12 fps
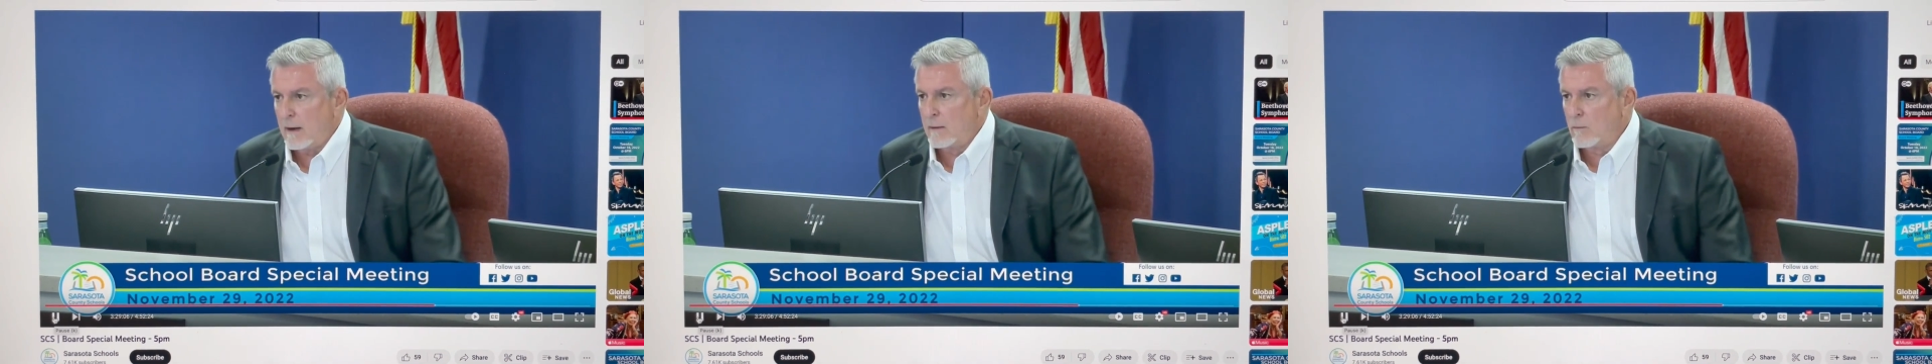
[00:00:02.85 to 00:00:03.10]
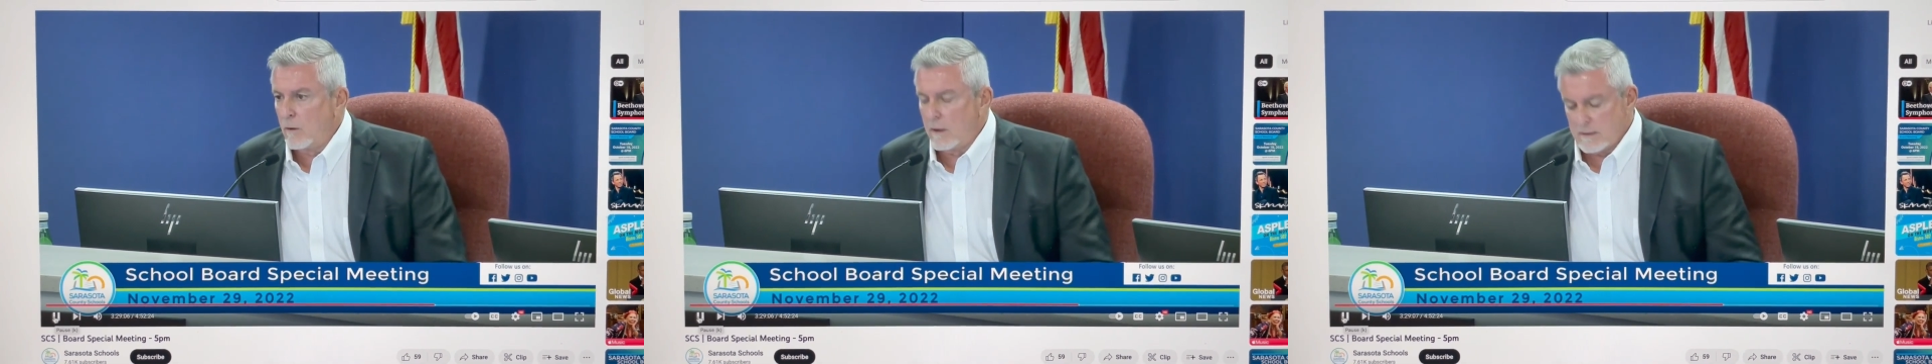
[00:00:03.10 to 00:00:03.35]

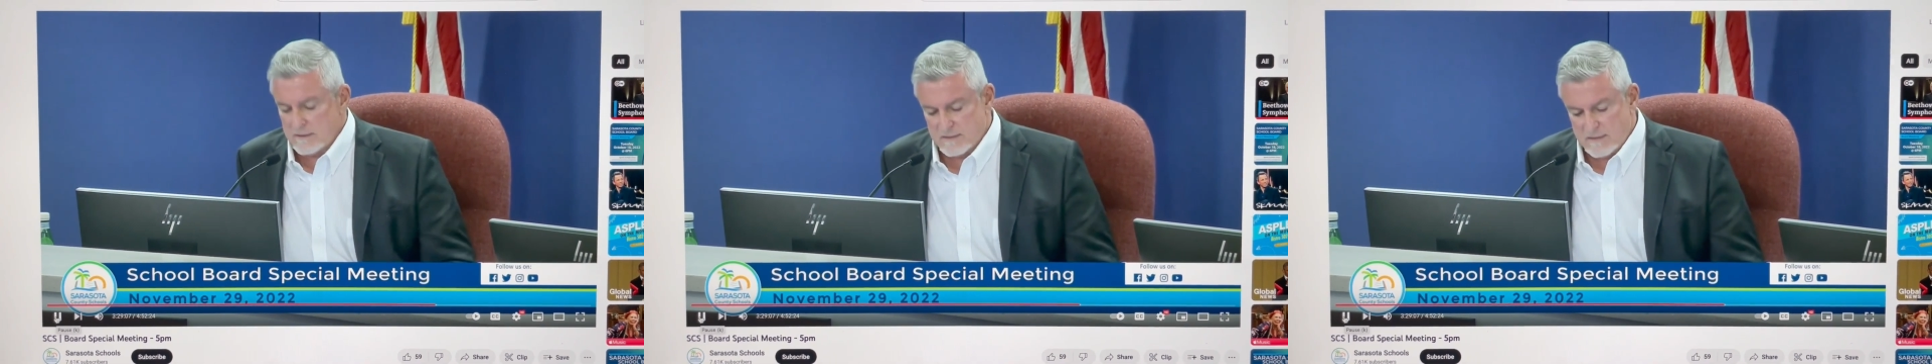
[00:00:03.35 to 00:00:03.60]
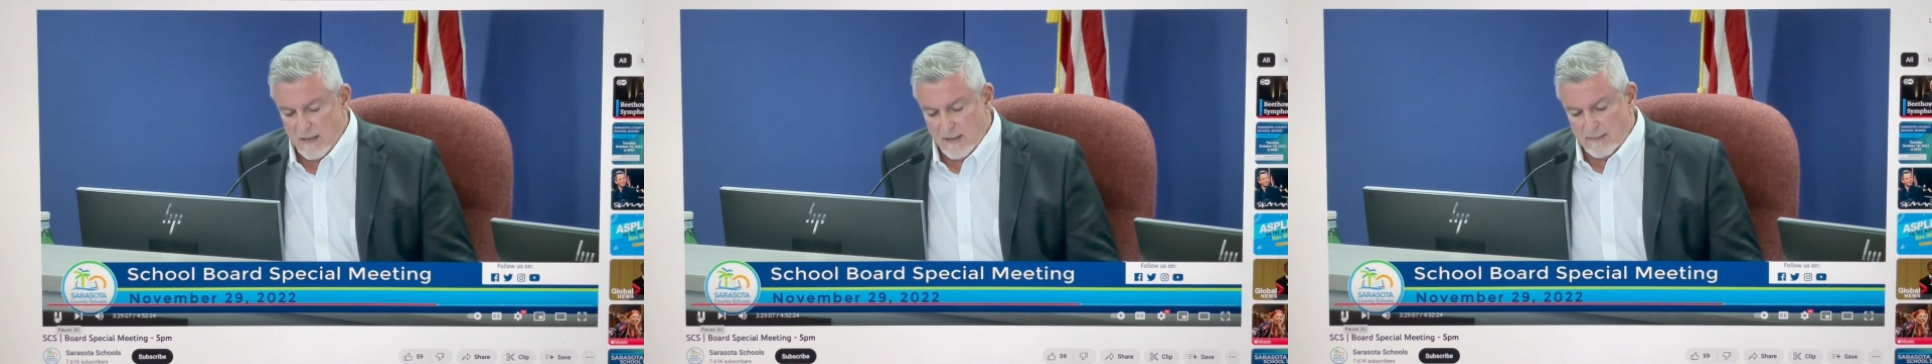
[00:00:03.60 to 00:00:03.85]
want to
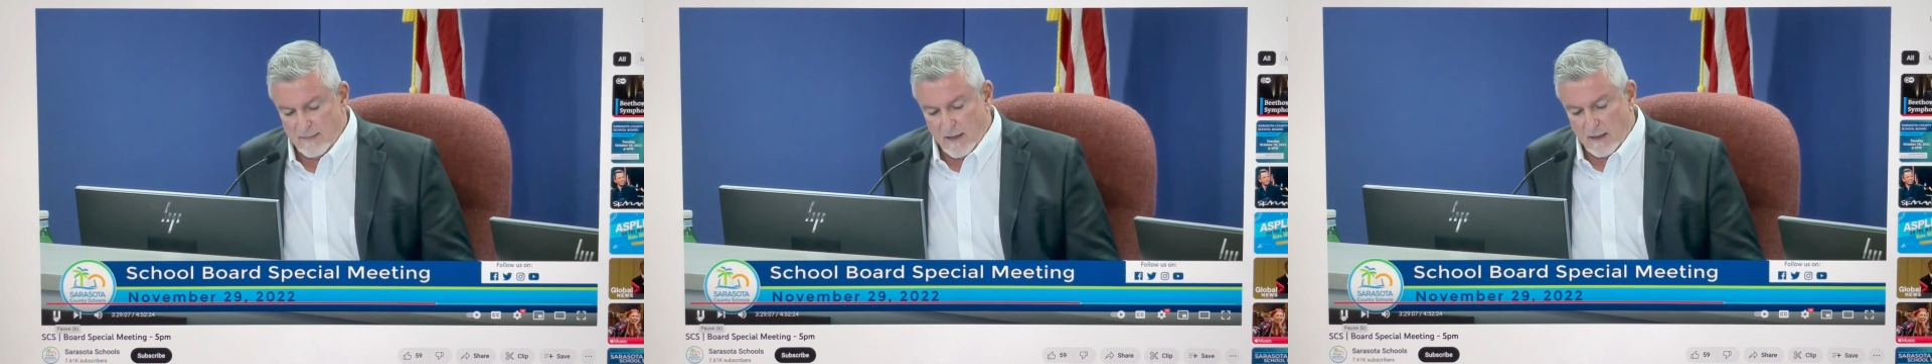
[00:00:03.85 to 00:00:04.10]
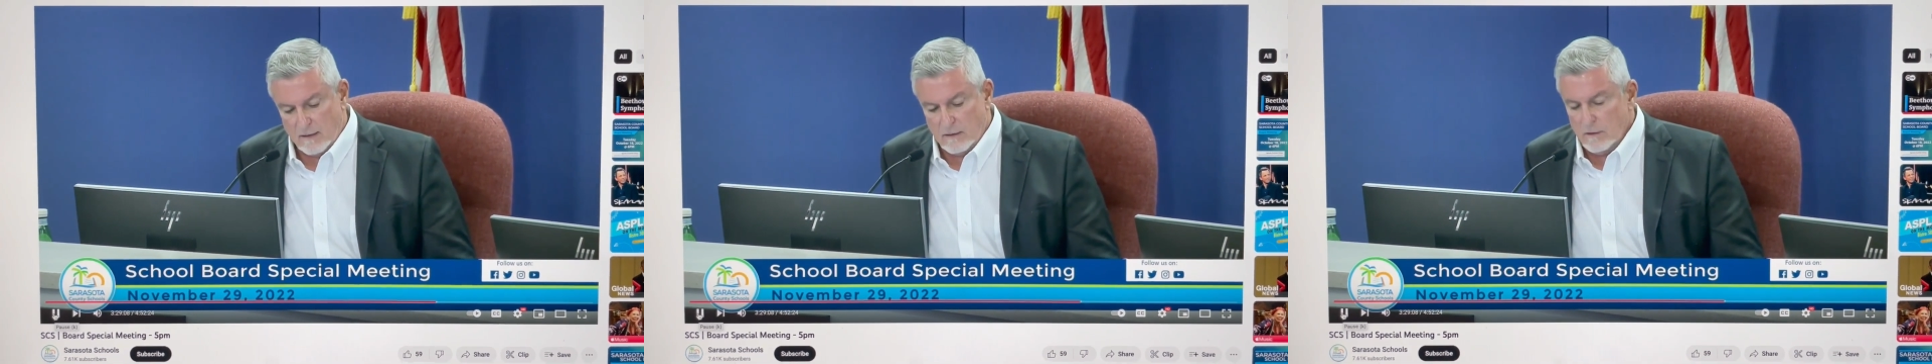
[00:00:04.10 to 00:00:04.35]
say
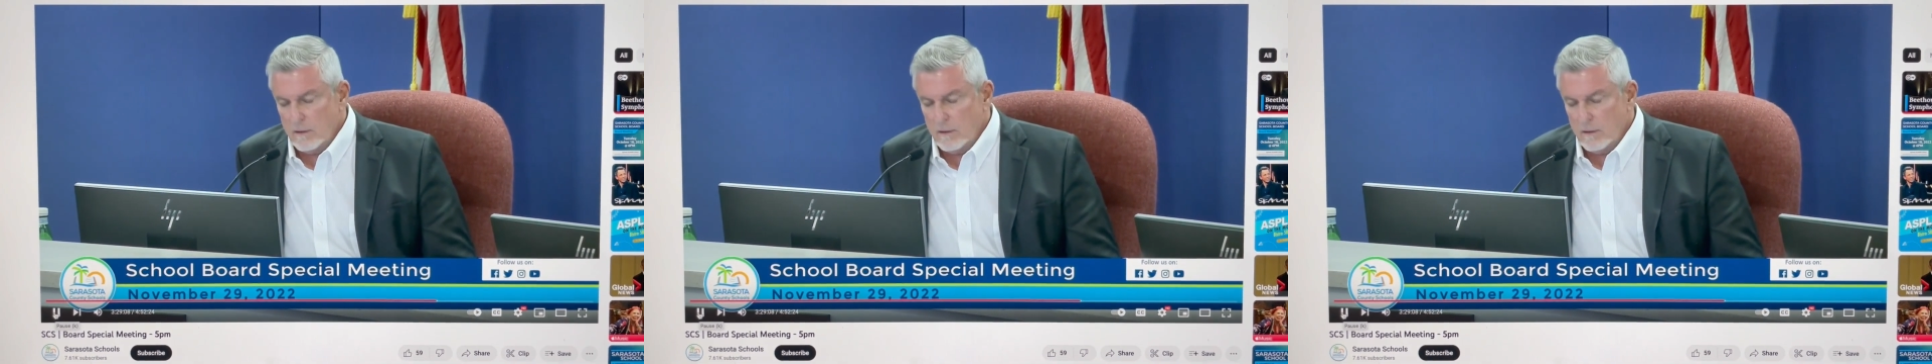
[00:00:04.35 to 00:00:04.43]
that